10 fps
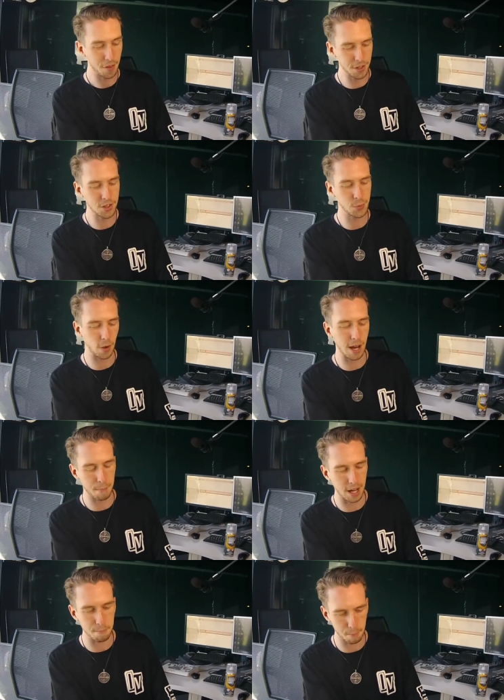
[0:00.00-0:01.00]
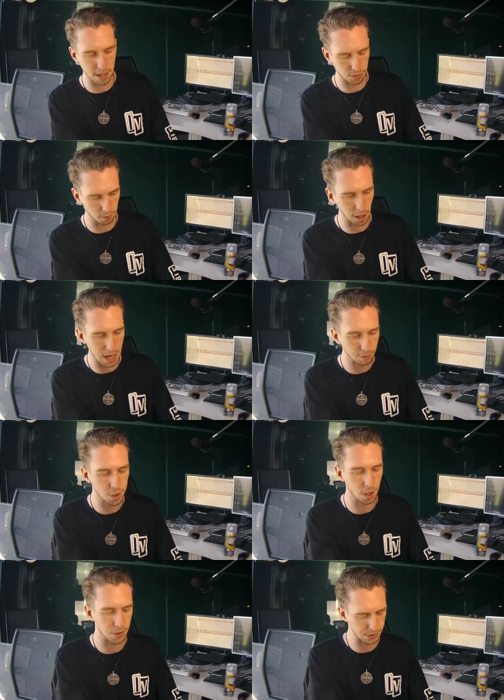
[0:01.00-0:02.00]
This is why my, my live
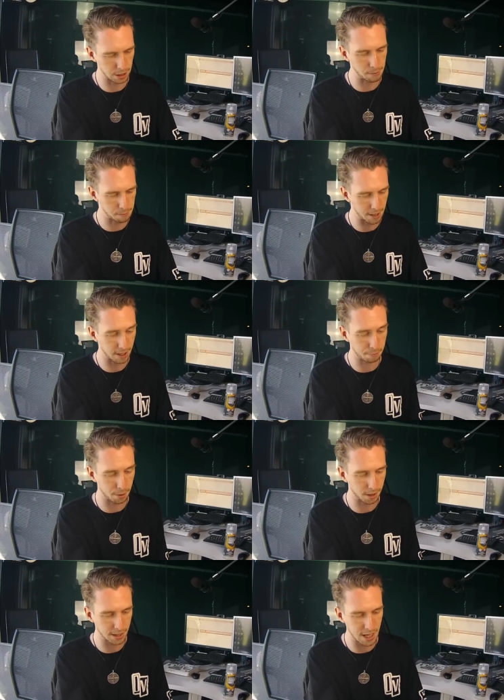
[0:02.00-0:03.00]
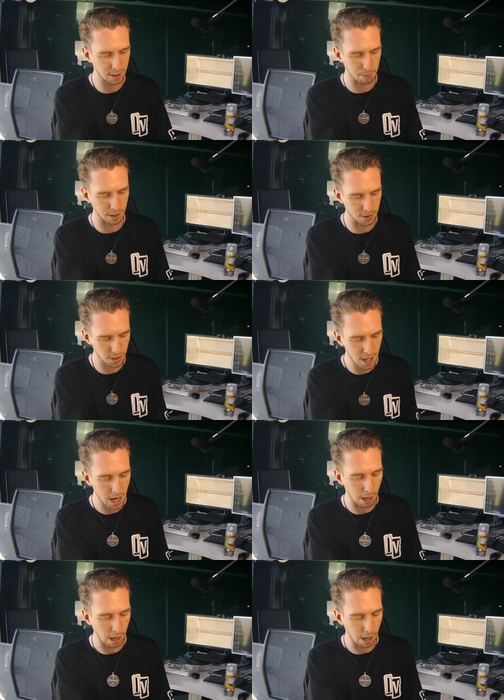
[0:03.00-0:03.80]
shows are so much better than the podcast because